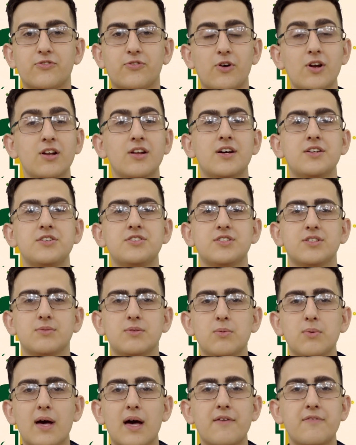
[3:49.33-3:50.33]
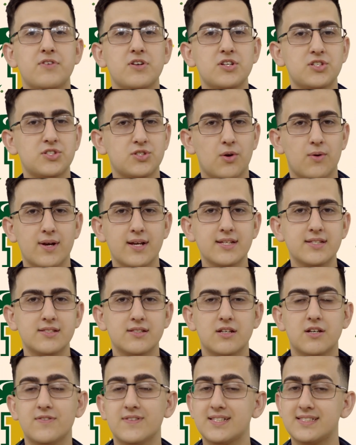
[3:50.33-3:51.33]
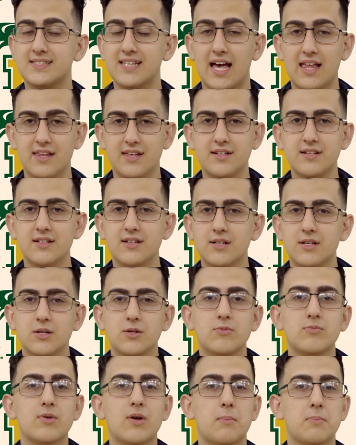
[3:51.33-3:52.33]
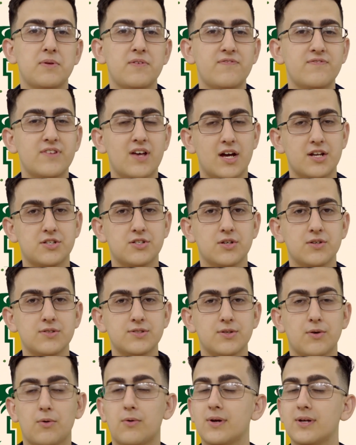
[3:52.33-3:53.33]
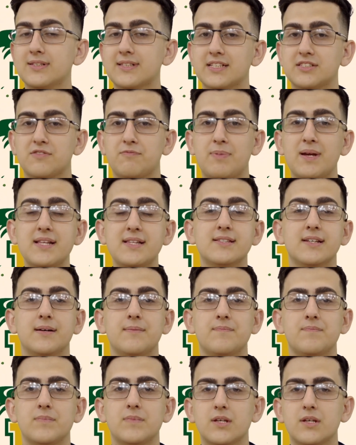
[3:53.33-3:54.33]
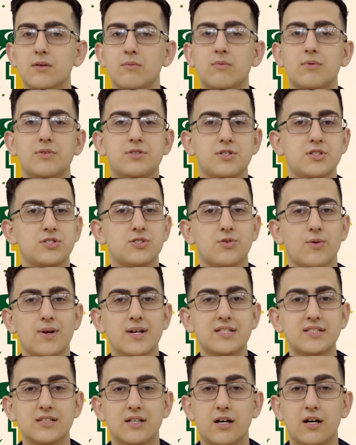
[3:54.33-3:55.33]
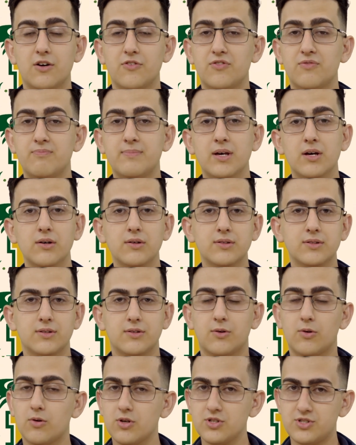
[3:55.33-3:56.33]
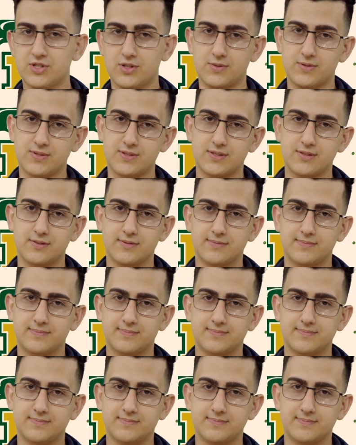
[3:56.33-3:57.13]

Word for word: For lunch, you will have your choice of a salad, ground beef nachos, or a slice of pizza, with your choice of milk or juice.